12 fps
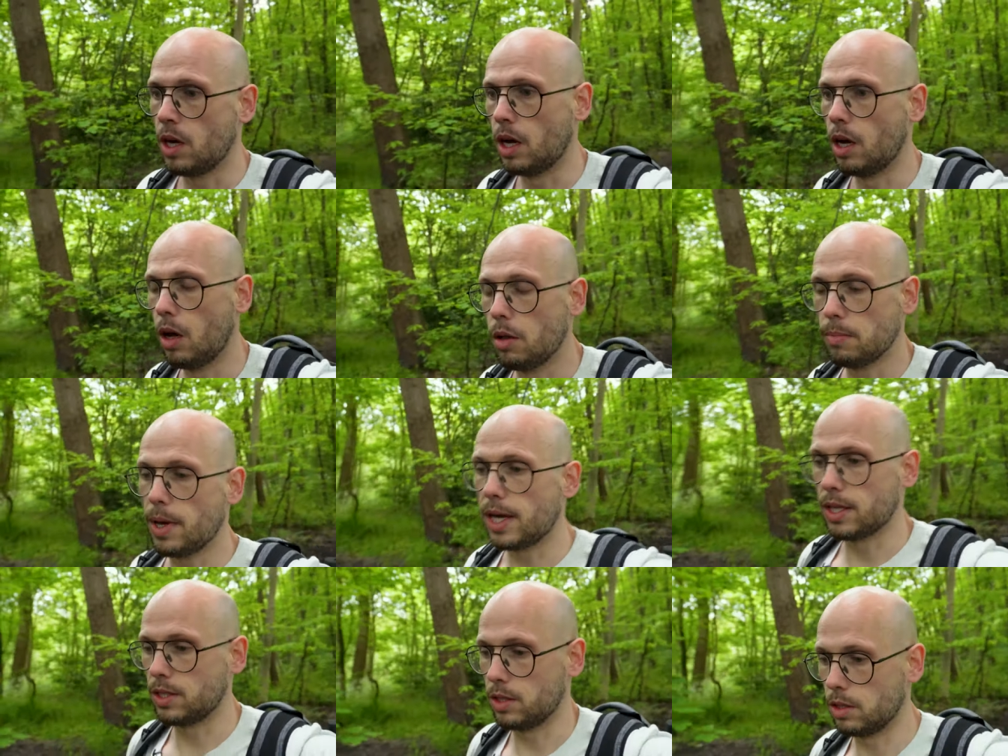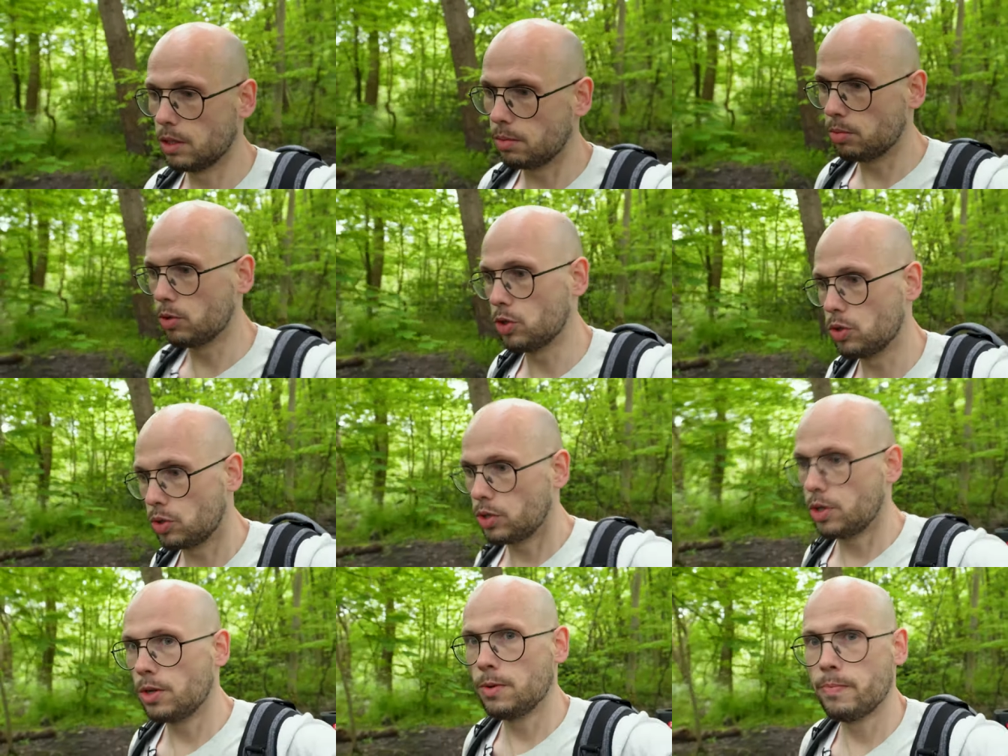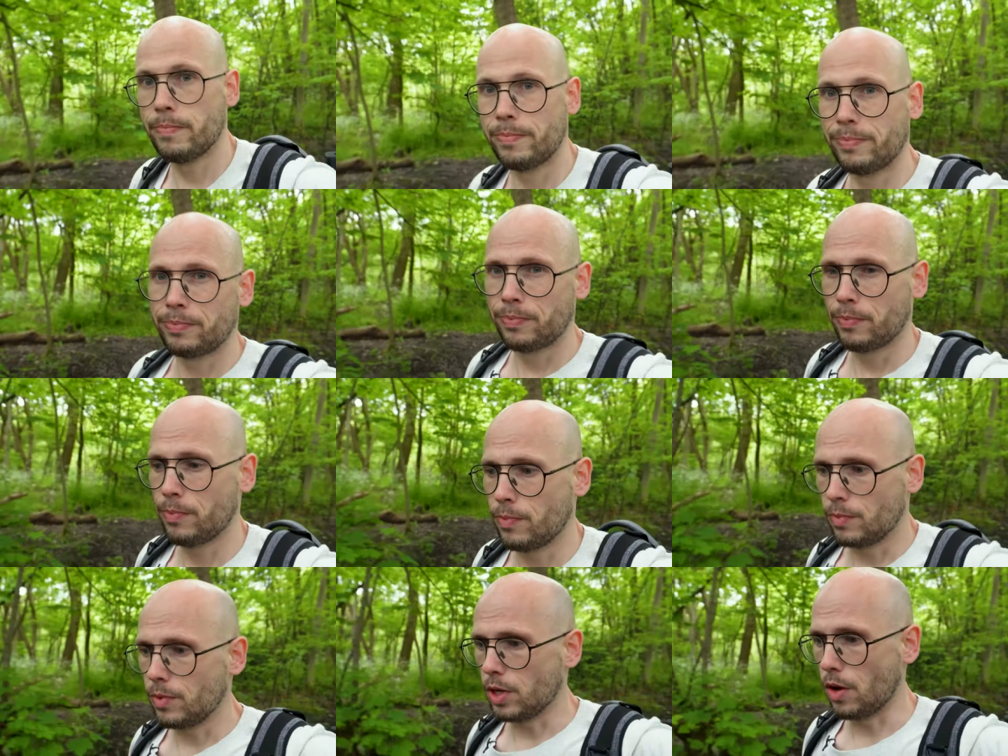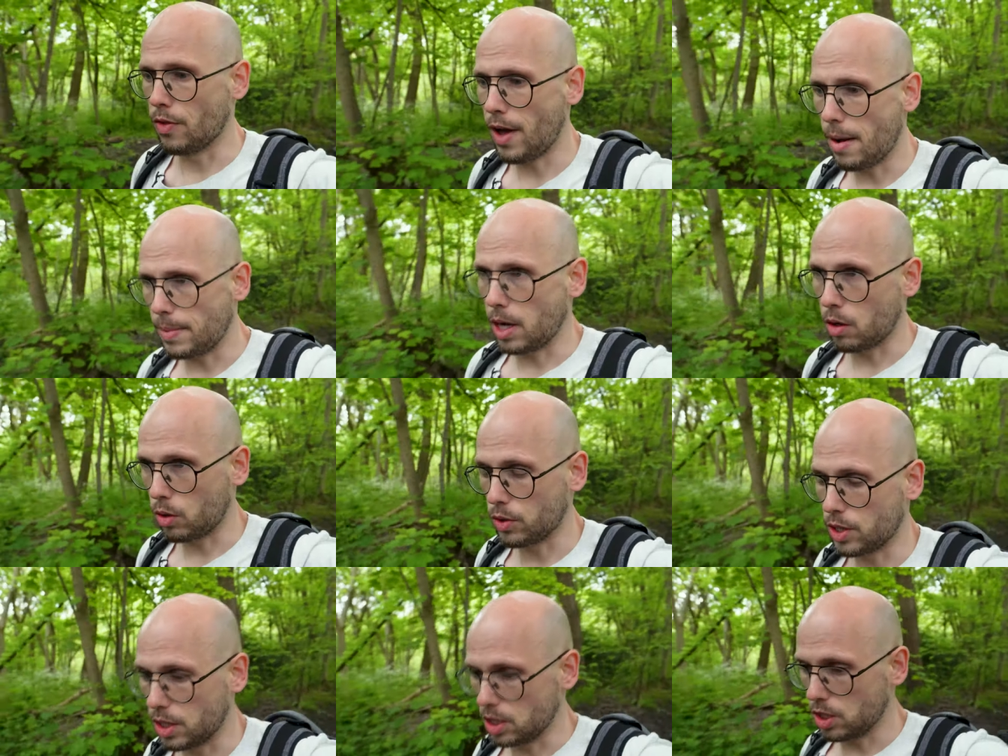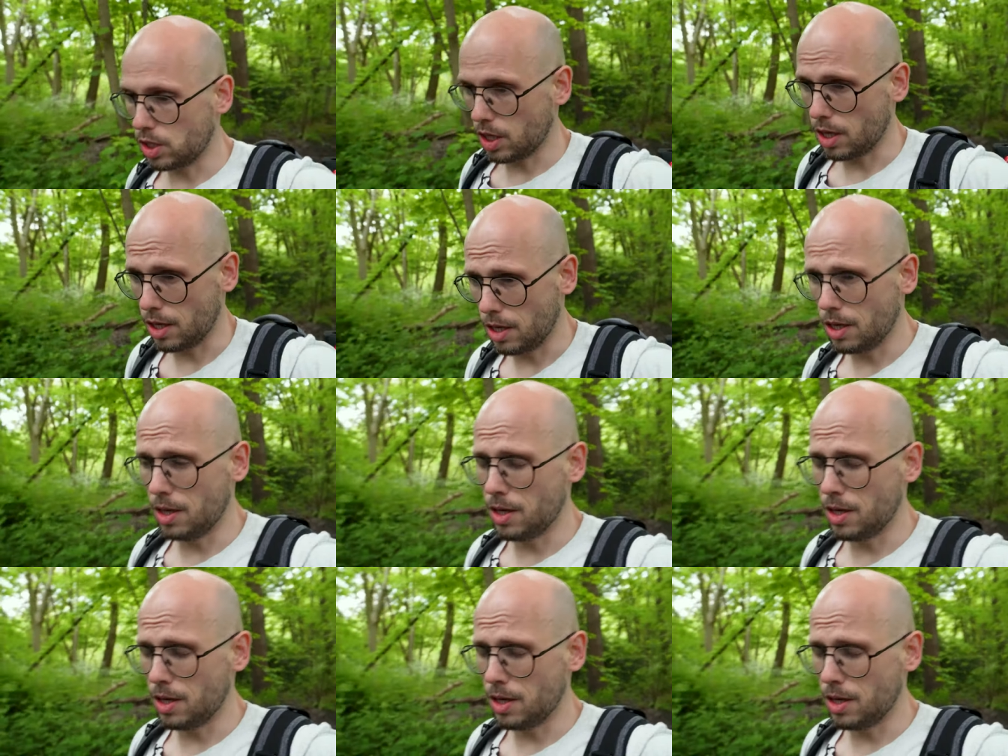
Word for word: uh, en masse and produce you know that amount of content each day.